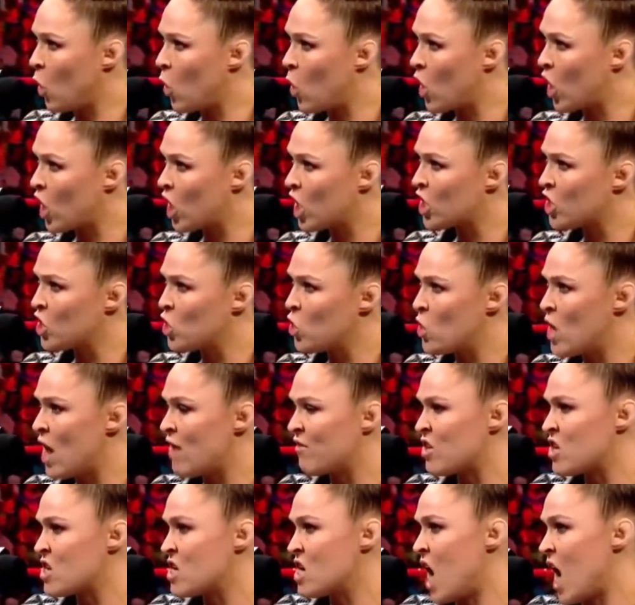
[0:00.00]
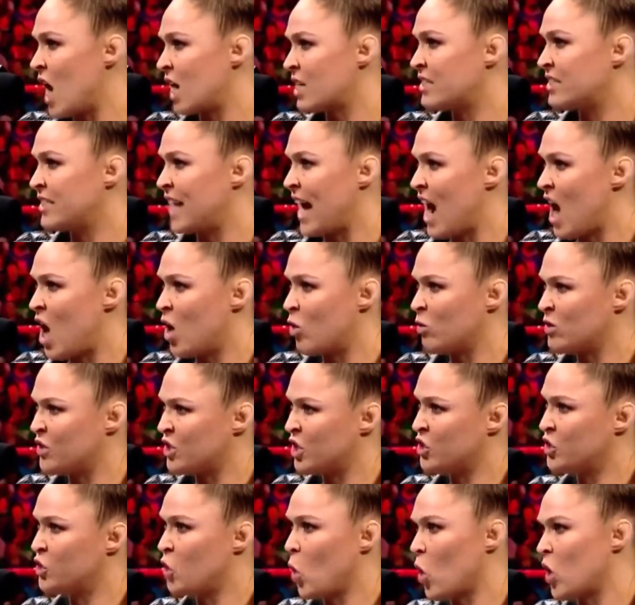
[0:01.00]
door you ever knocked
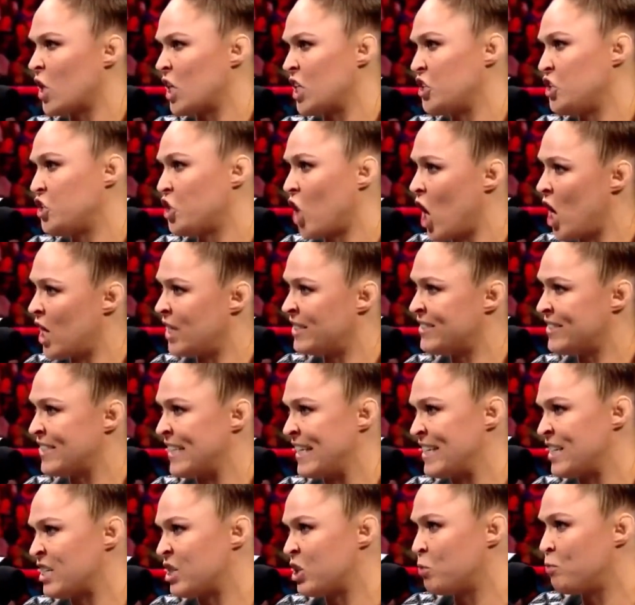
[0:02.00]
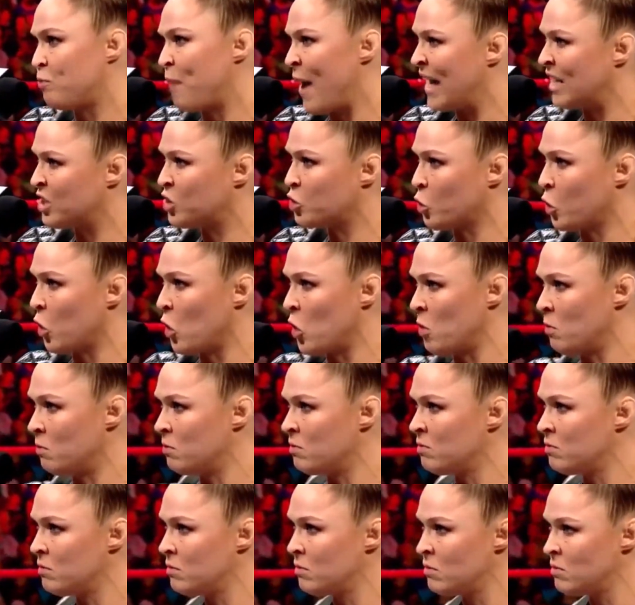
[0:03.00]
down was the door to John Cena's
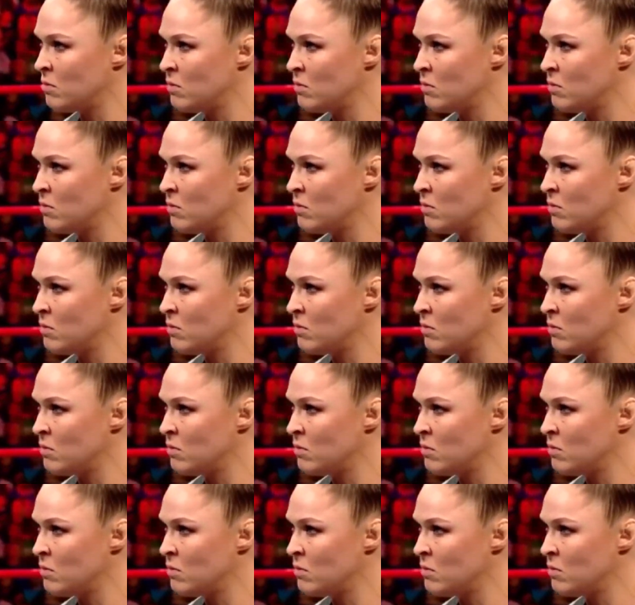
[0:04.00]
bedroom.